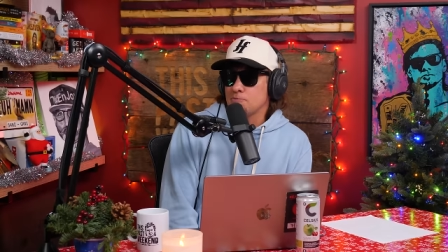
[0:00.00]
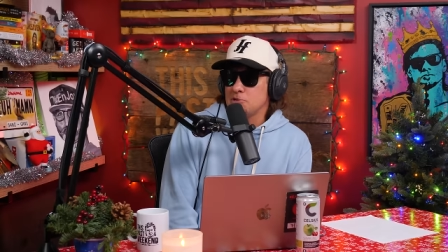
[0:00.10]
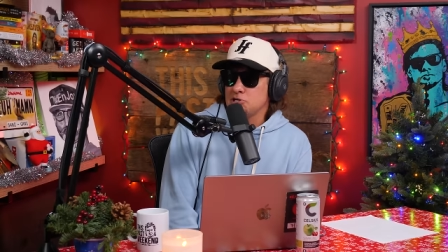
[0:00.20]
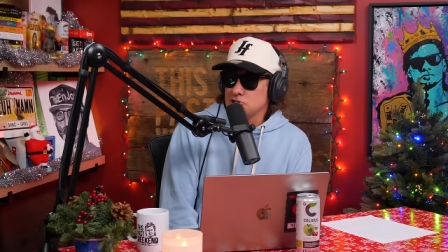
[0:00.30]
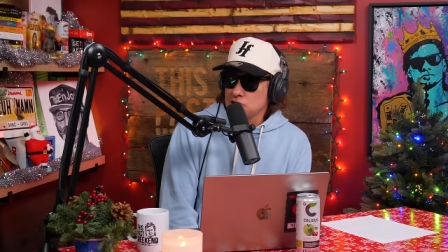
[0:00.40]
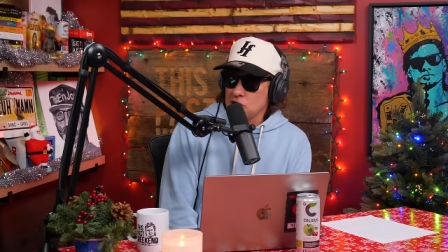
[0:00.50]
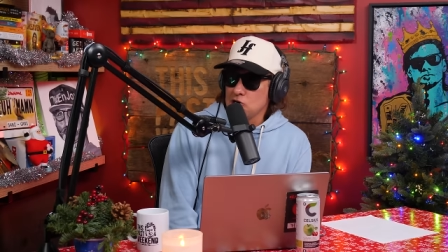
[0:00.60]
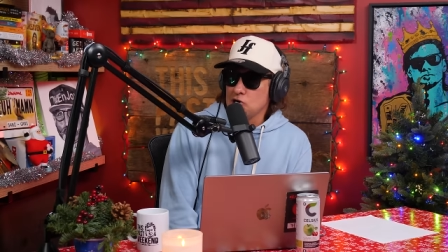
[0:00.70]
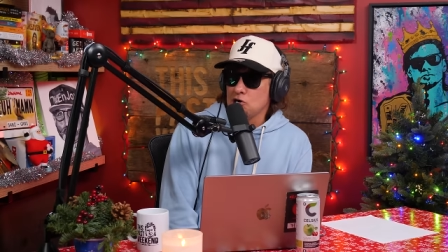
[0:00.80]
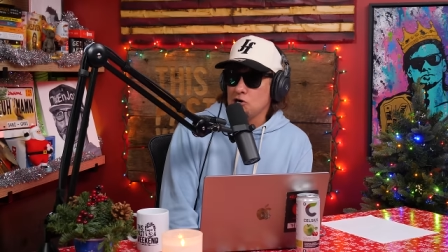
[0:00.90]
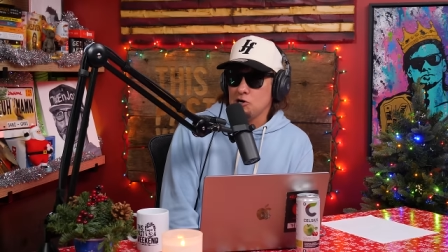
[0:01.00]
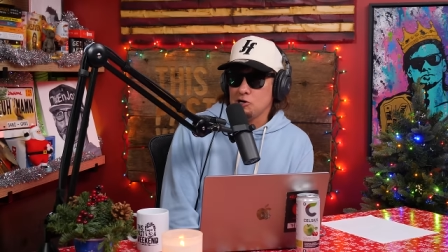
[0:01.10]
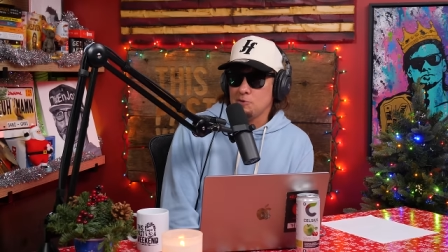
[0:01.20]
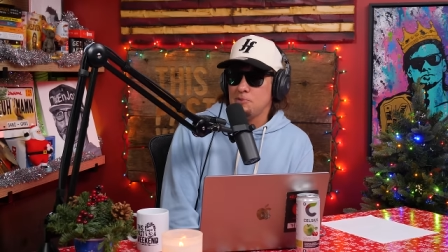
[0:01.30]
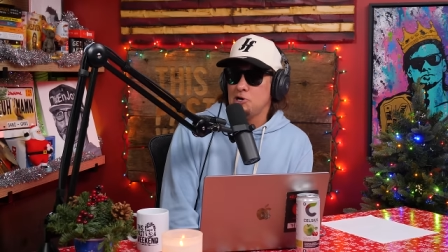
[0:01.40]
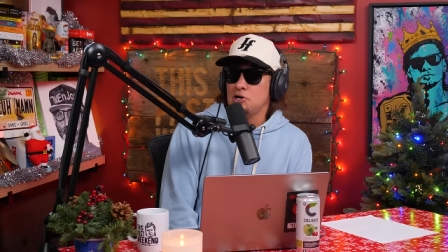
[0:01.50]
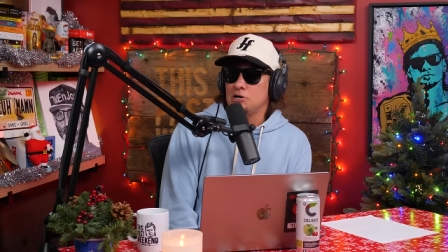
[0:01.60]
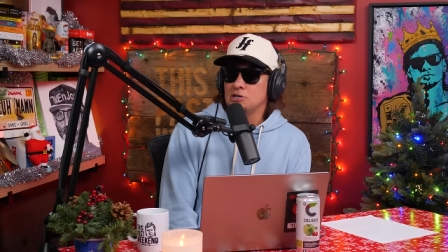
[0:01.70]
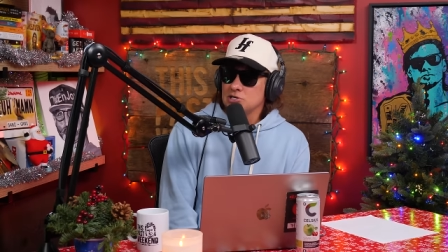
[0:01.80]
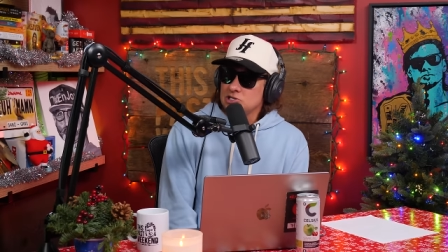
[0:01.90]
me suck,
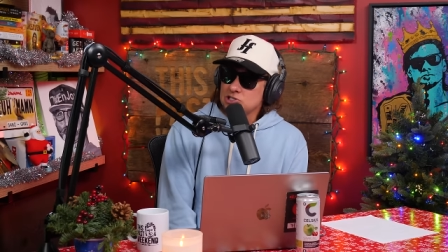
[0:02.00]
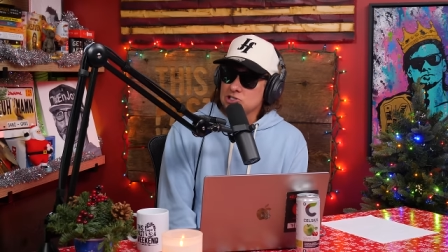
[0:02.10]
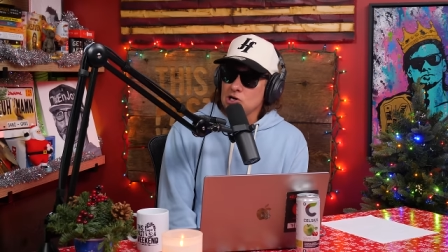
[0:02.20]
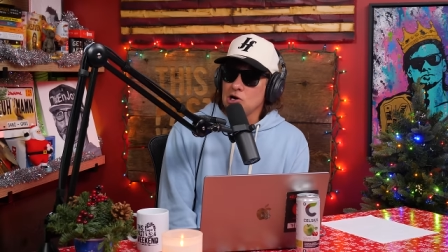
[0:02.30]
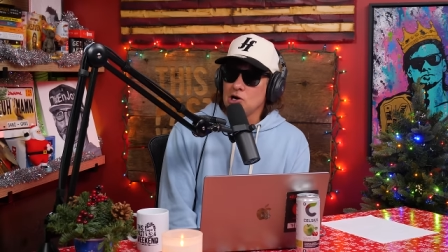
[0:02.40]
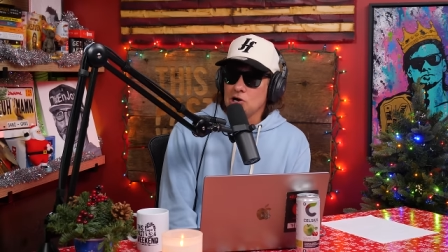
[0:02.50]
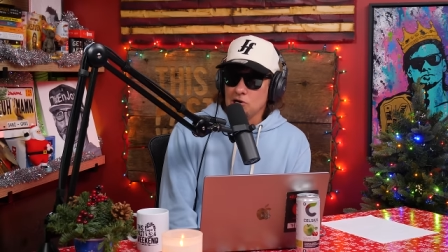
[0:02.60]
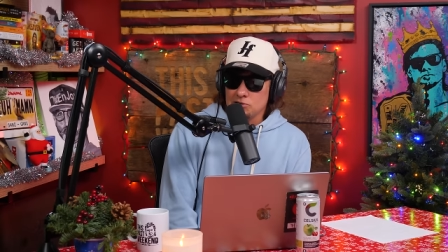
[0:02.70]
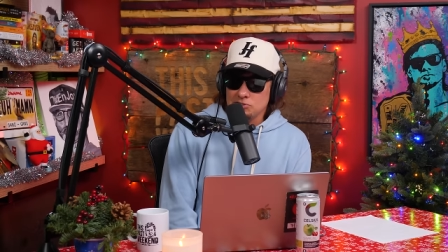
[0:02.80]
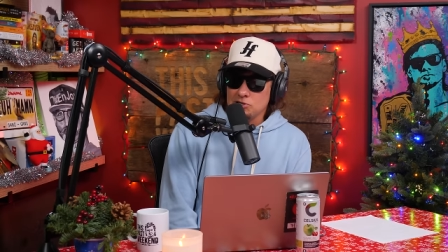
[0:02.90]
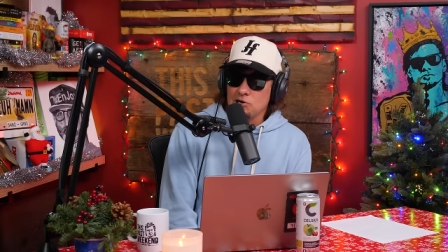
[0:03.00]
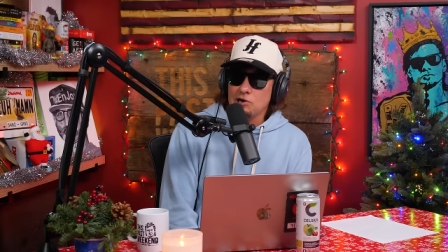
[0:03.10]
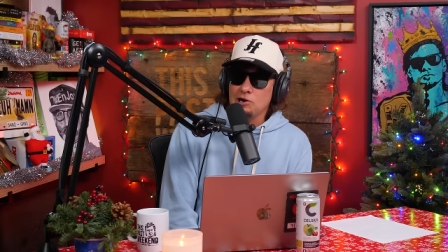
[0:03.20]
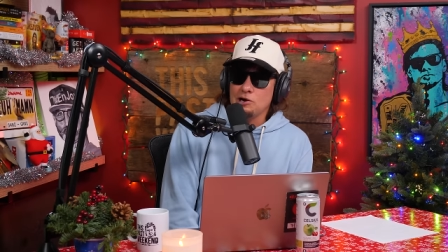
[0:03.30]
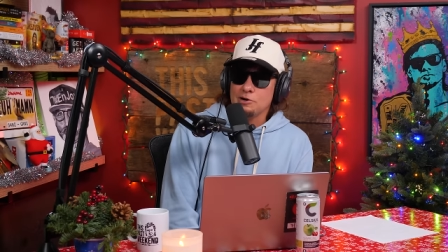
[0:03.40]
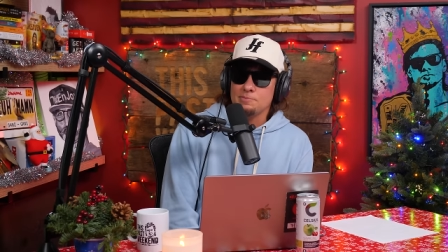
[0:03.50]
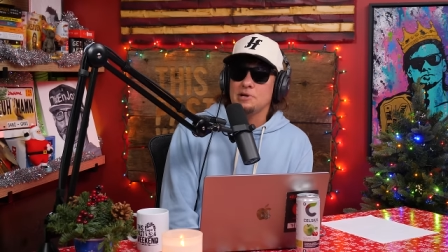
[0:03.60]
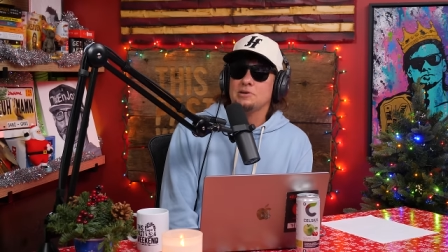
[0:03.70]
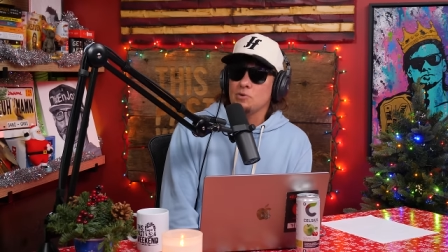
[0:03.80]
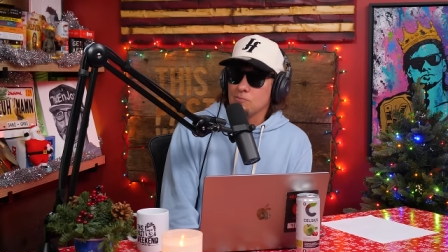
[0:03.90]
suck me, suck me, suck, suck me,
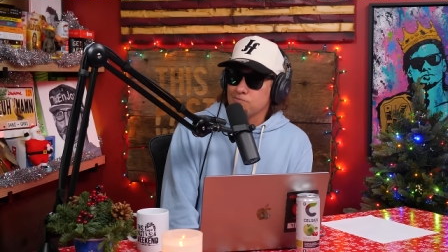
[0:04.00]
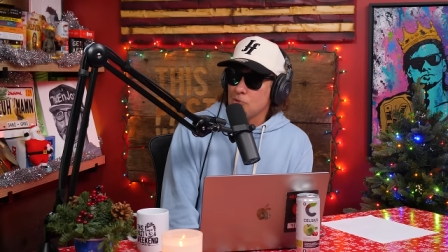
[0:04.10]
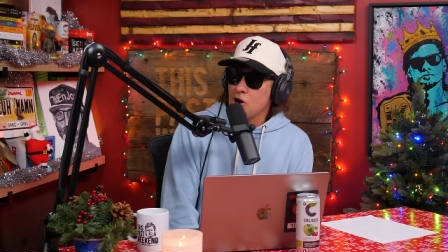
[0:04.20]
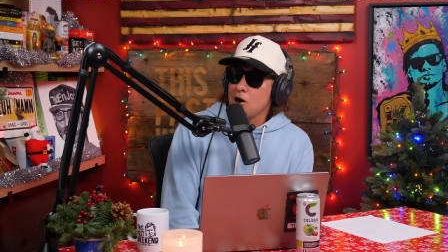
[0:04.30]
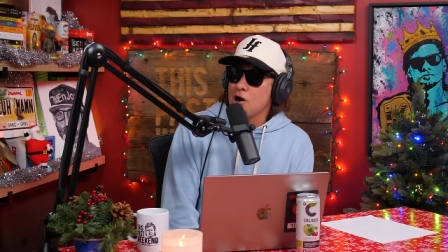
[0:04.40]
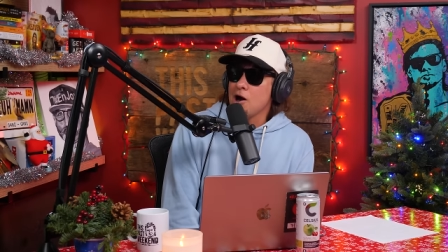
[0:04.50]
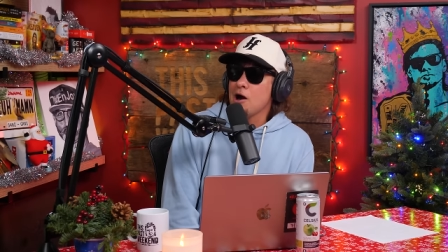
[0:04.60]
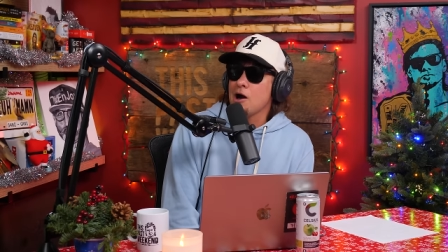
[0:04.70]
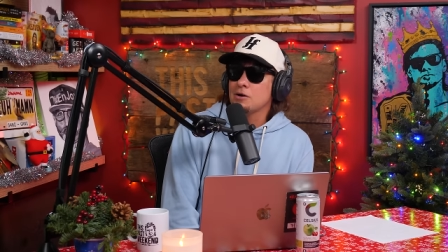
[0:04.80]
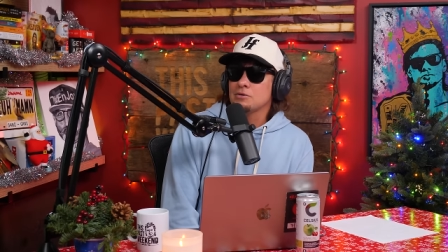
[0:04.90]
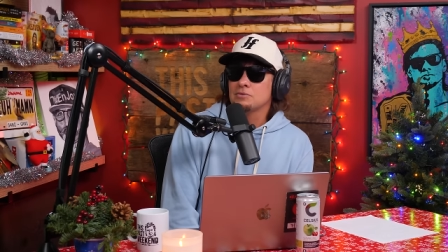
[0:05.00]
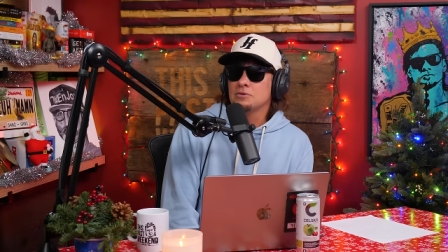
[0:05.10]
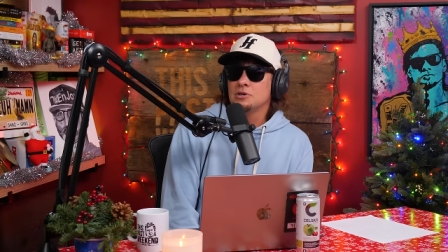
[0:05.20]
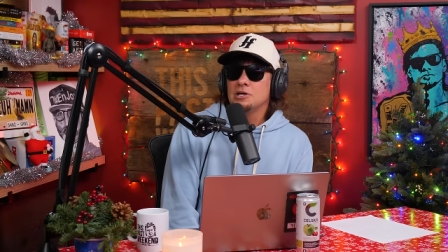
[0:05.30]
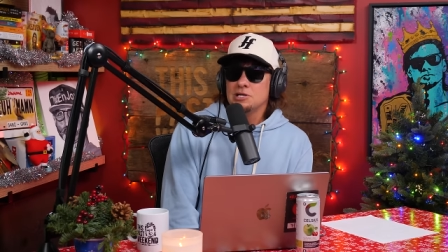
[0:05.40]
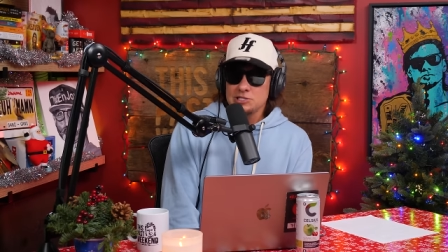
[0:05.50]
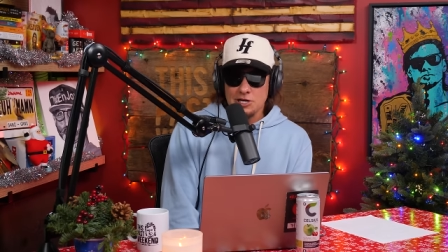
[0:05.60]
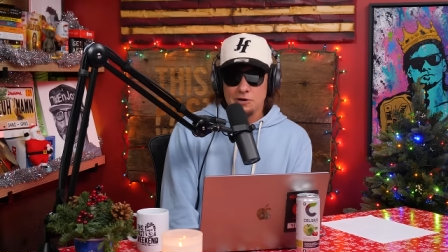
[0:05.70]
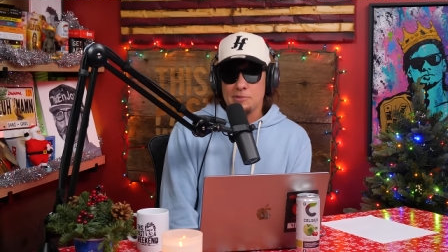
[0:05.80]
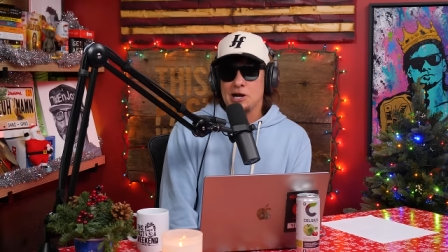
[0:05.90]
come on.
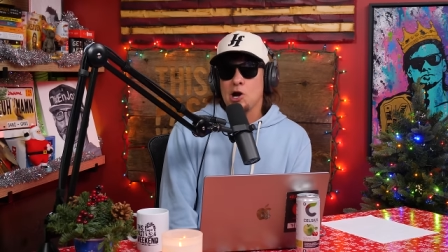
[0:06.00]
Suck me